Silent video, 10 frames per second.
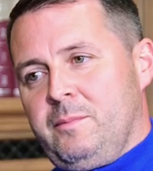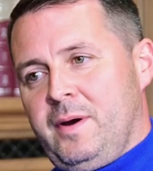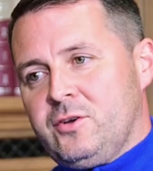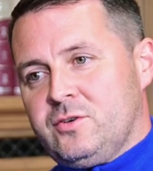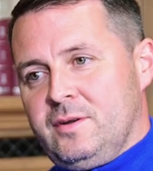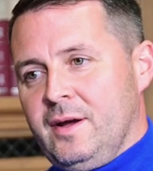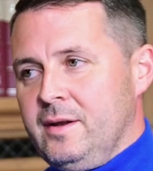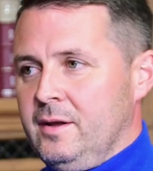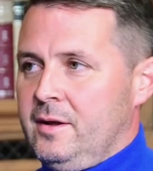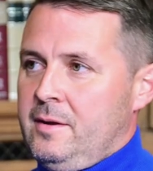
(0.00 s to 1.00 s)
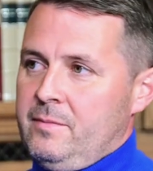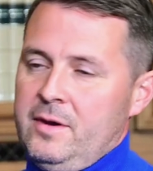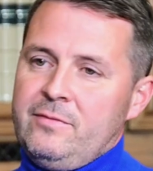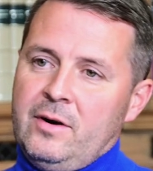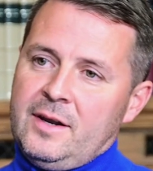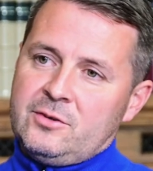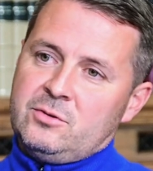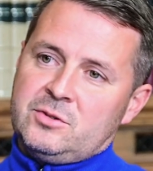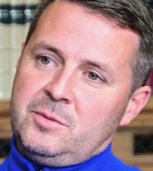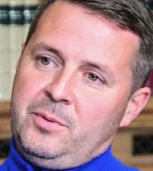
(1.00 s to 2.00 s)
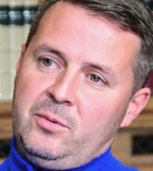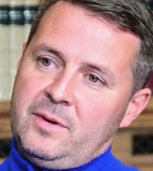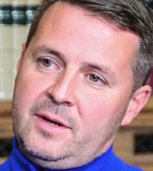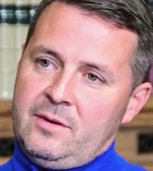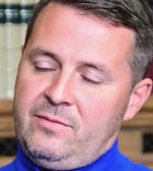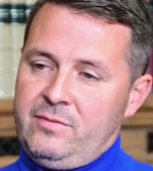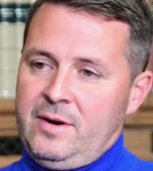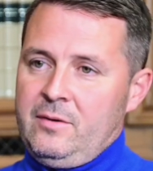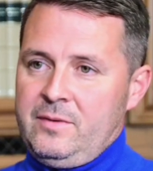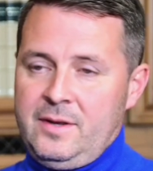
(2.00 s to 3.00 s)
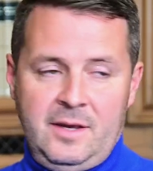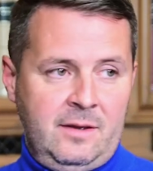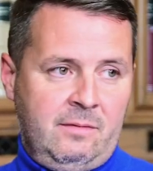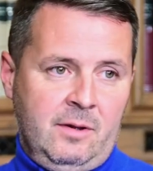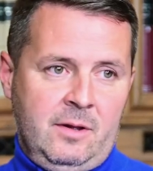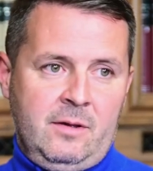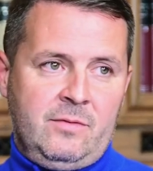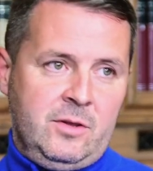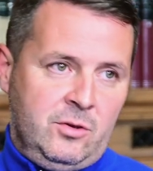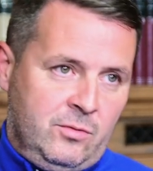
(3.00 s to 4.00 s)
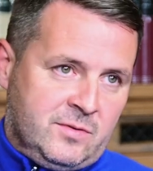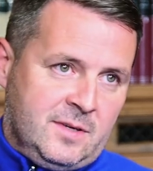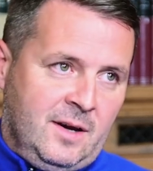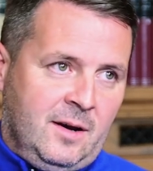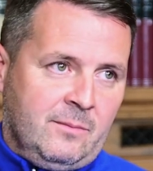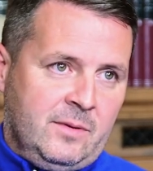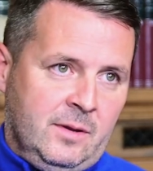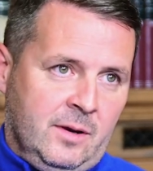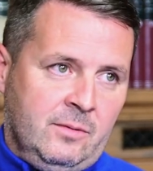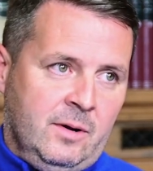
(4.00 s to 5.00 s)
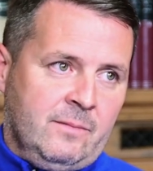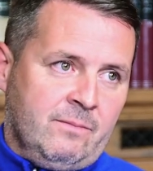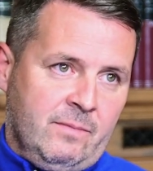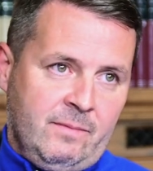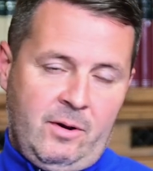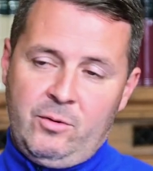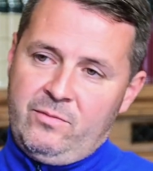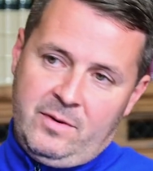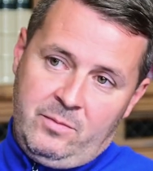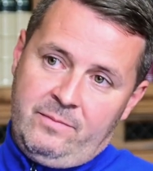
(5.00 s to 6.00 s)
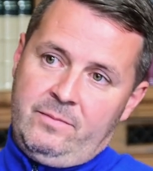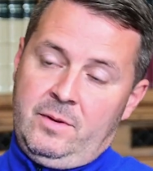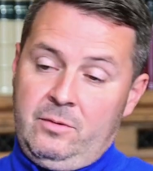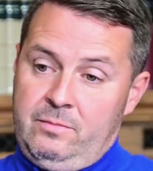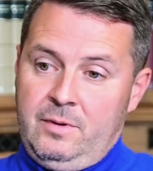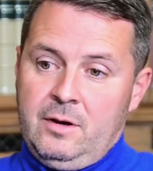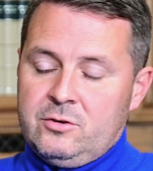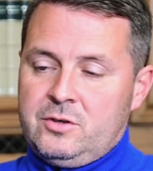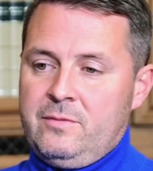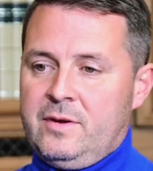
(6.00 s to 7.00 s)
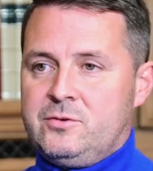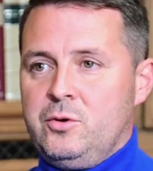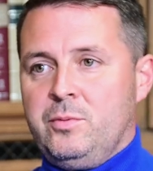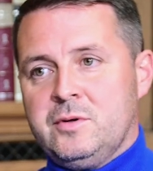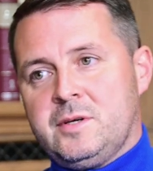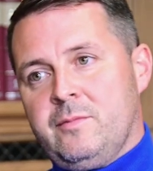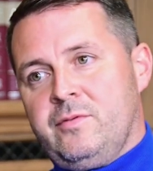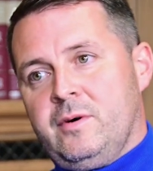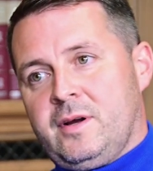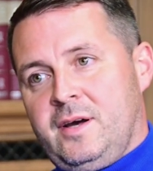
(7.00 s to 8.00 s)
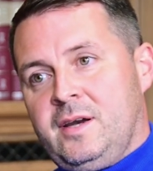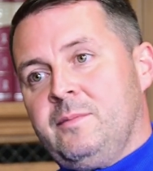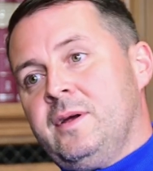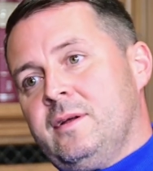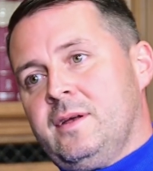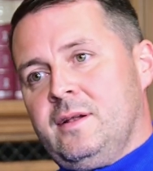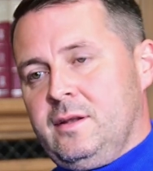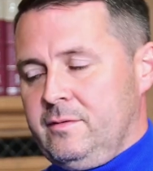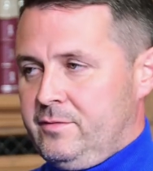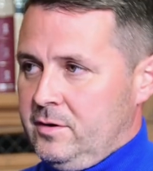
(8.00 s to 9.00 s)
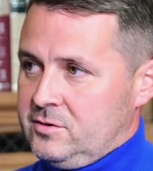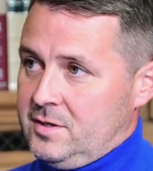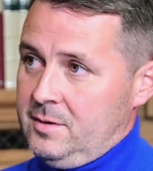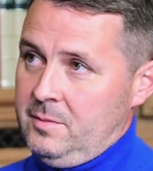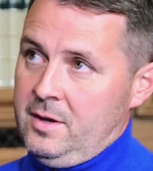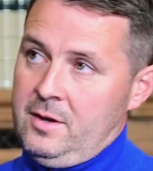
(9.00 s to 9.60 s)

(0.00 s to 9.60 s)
match day, their financial support they give throughout the year, the youth set up. You know, hopefully, you know, last year we've had 2 boys come through our academy, getting in the first team.